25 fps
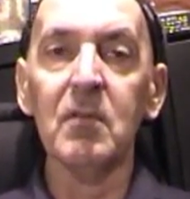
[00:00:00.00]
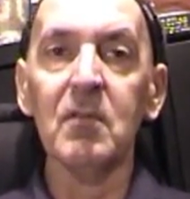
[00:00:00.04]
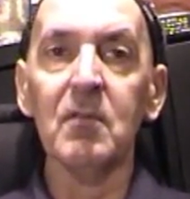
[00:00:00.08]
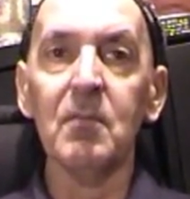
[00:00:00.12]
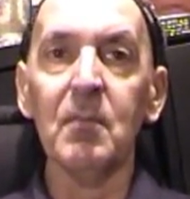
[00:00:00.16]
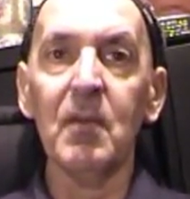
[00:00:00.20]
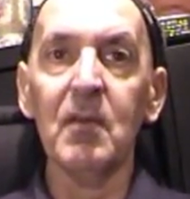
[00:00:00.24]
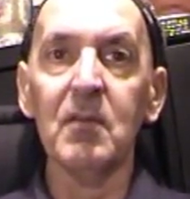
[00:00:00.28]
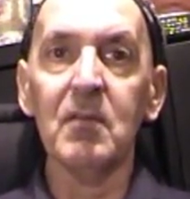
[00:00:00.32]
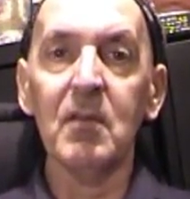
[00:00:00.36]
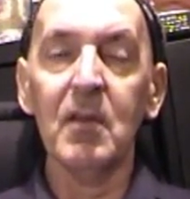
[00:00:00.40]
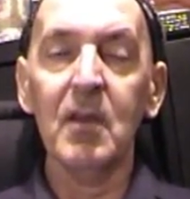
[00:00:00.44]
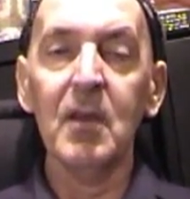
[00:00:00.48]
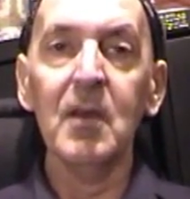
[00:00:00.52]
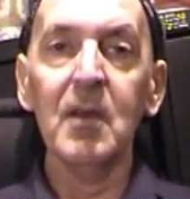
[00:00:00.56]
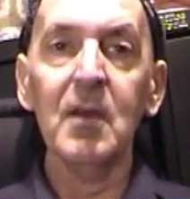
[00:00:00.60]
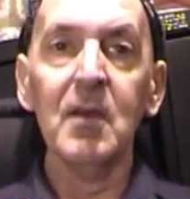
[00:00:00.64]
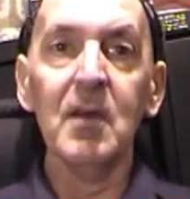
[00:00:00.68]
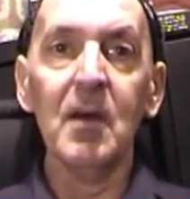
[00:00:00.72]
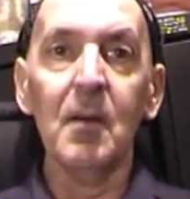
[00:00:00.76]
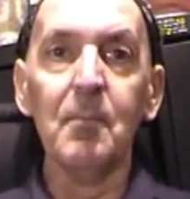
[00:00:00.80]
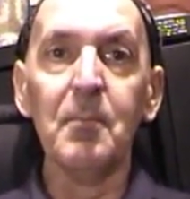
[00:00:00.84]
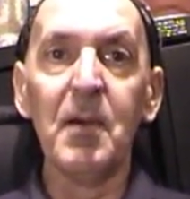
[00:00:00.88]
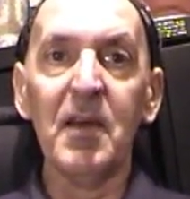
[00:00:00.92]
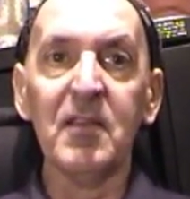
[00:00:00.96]
It's
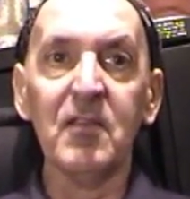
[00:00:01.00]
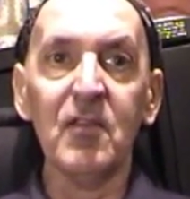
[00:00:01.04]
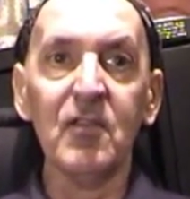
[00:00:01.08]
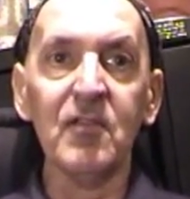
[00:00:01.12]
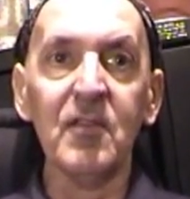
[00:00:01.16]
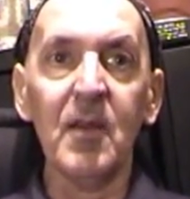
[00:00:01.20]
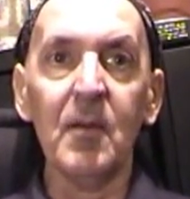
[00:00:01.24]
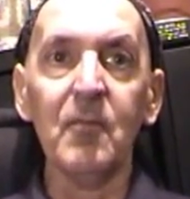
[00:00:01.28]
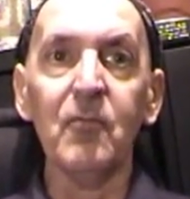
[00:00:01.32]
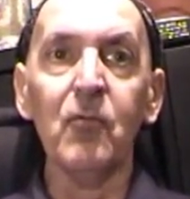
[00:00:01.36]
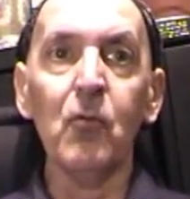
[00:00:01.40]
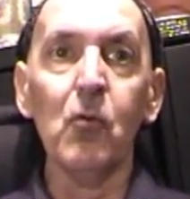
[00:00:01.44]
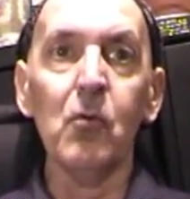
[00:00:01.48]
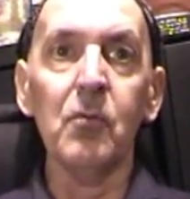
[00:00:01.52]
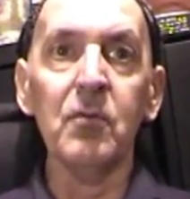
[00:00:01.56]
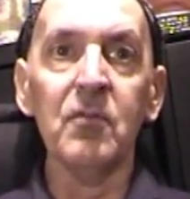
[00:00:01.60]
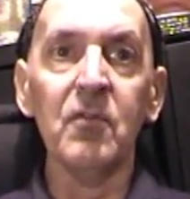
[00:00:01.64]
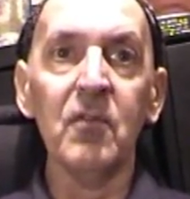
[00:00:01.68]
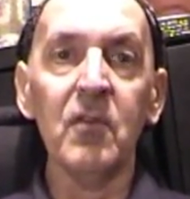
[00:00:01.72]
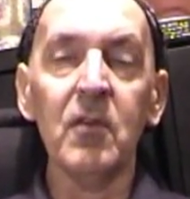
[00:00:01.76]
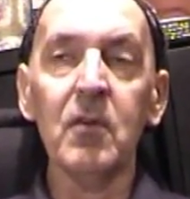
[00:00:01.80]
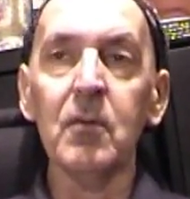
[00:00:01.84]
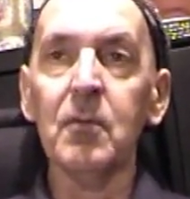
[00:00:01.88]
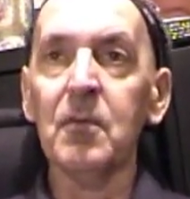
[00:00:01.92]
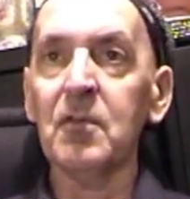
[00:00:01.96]
a better step forward
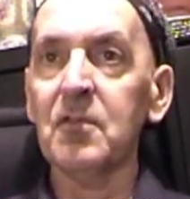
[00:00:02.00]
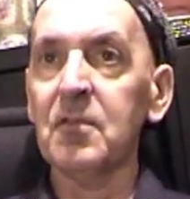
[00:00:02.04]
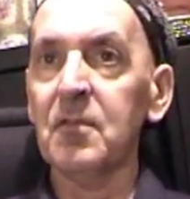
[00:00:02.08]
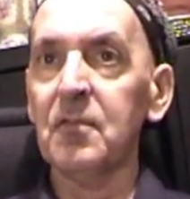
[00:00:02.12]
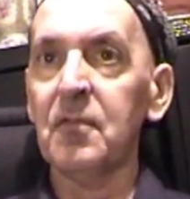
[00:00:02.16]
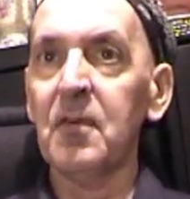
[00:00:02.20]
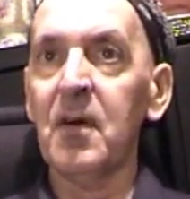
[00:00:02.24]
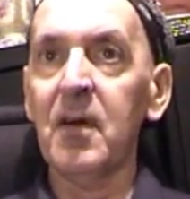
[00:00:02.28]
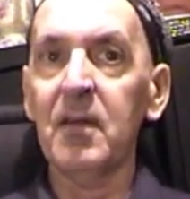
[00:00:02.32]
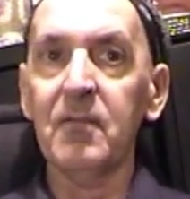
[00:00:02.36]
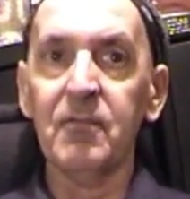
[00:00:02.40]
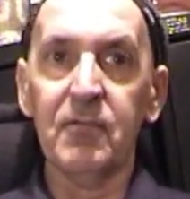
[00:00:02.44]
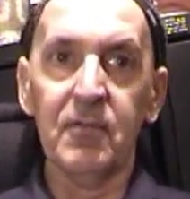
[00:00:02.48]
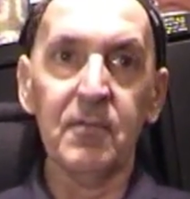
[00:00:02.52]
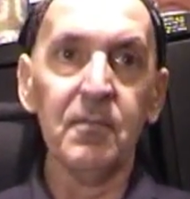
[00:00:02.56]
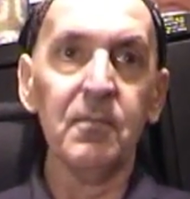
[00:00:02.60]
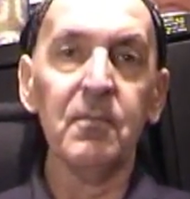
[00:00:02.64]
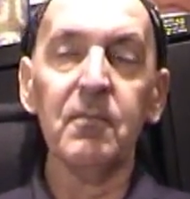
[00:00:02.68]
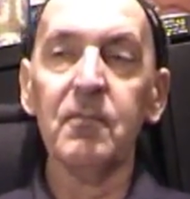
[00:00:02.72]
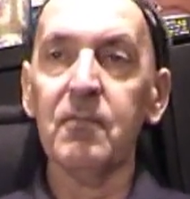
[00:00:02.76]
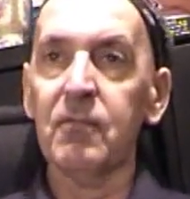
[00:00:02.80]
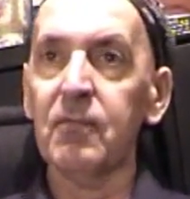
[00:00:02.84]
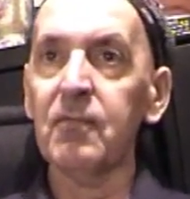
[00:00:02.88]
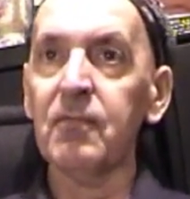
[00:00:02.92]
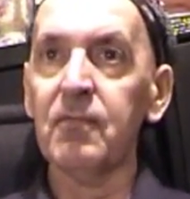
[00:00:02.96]
to you is to fight for
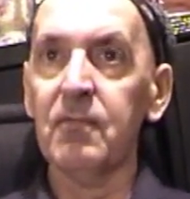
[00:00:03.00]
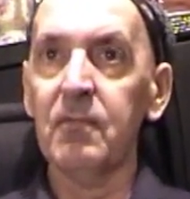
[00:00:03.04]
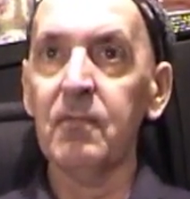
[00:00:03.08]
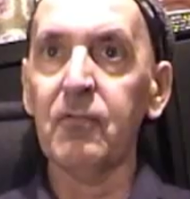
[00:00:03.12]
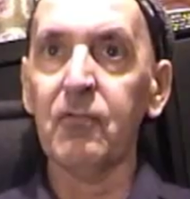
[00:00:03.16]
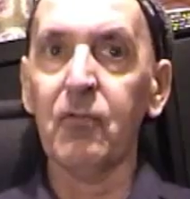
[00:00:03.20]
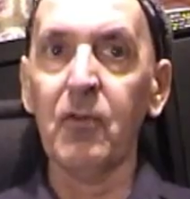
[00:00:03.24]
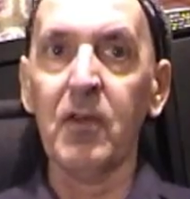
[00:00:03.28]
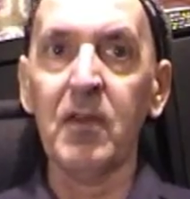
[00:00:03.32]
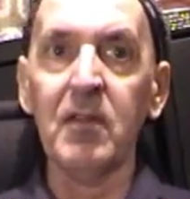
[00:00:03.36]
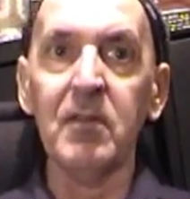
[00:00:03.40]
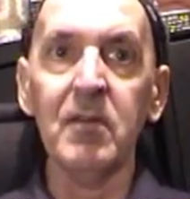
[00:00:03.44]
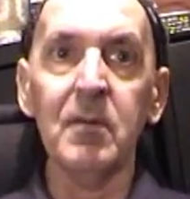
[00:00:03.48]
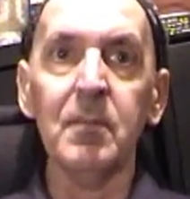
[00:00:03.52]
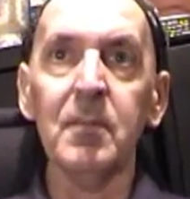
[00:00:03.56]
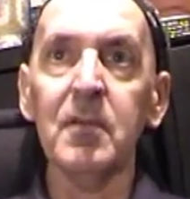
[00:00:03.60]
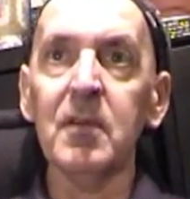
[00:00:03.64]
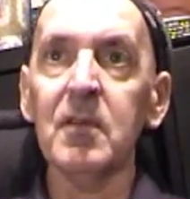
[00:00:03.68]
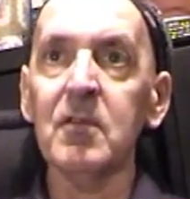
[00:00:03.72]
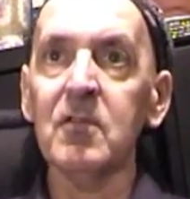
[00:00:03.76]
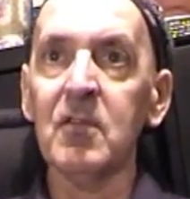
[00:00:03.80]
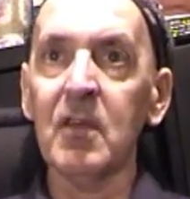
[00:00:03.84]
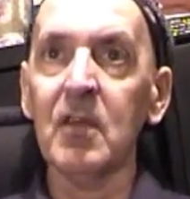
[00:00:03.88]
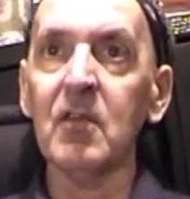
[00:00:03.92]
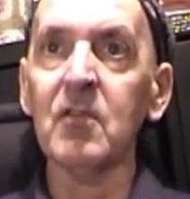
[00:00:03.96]
freedom
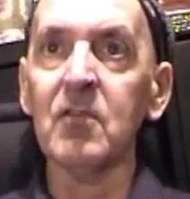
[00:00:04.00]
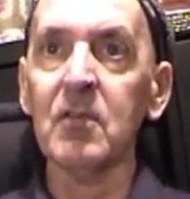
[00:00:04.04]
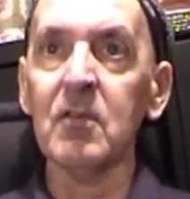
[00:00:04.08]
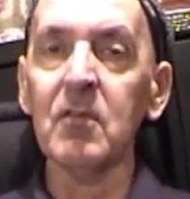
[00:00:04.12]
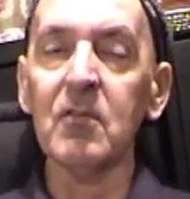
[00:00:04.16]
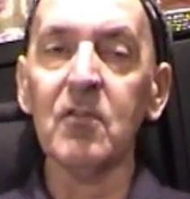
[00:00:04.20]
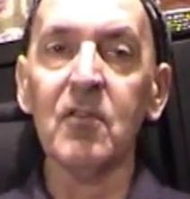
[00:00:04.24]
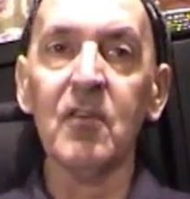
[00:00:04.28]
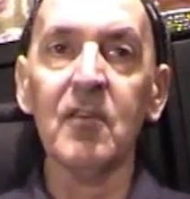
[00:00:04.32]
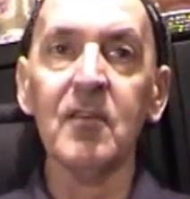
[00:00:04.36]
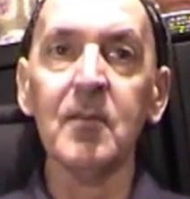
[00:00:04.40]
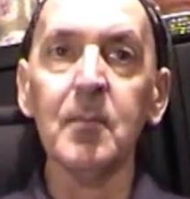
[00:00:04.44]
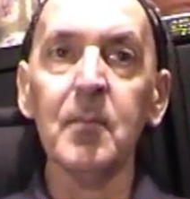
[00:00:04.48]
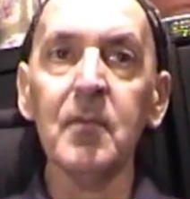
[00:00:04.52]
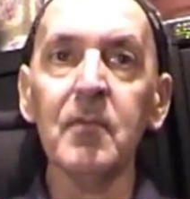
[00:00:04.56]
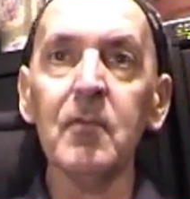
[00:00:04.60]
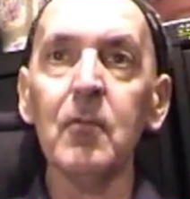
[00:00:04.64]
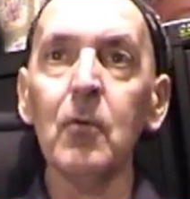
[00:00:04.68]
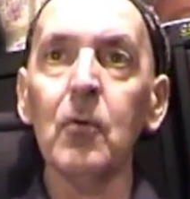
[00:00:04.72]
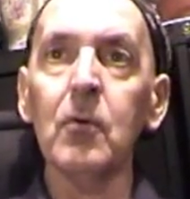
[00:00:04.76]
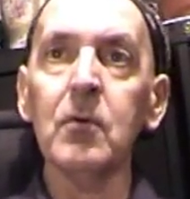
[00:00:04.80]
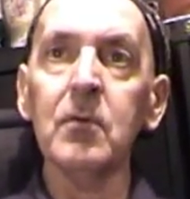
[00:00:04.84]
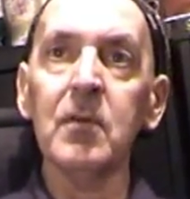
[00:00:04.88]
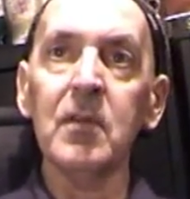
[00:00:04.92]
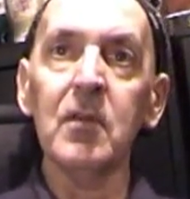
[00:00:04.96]
and a decent system
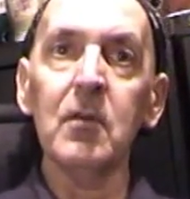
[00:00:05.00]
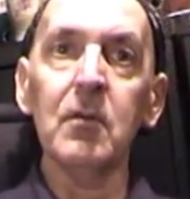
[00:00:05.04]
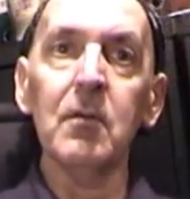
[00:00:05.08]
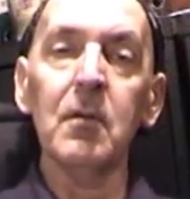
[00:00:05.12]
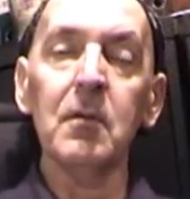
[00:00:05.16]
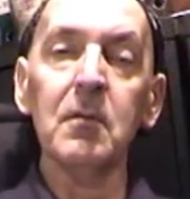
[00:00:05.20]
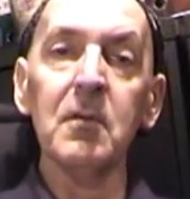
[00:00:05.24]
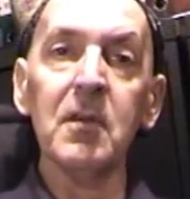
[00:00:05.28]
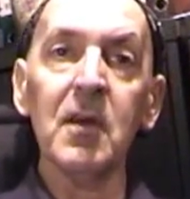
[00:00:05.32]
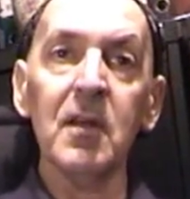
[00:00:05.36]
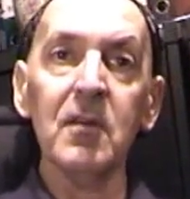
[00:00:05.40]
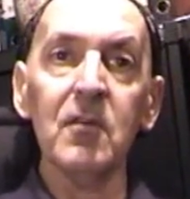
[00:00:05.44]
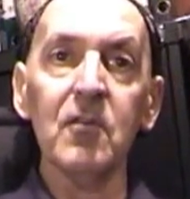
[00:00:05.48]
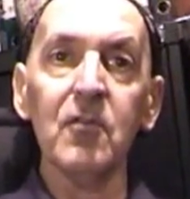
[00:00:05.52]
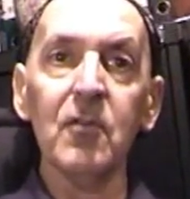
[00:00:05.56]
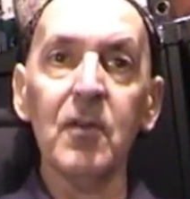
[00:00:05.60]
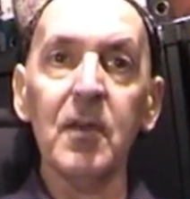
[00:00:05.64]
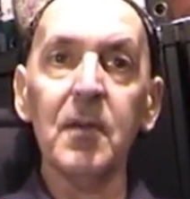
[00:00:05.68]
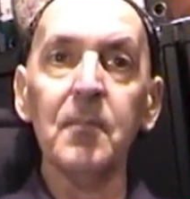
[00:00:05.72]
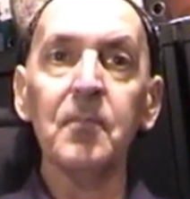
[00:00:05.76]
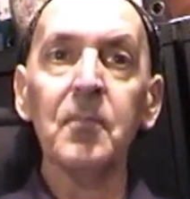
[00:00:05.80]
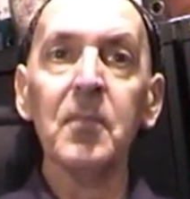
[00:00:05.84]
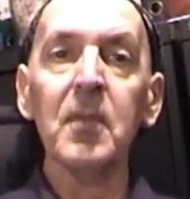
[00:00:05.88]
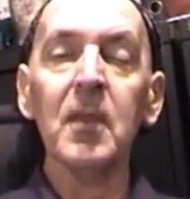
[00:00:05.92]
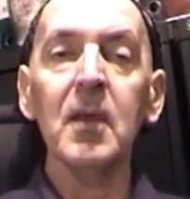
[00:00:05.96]
of law in your own
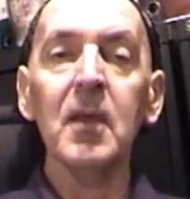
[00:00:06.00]
country.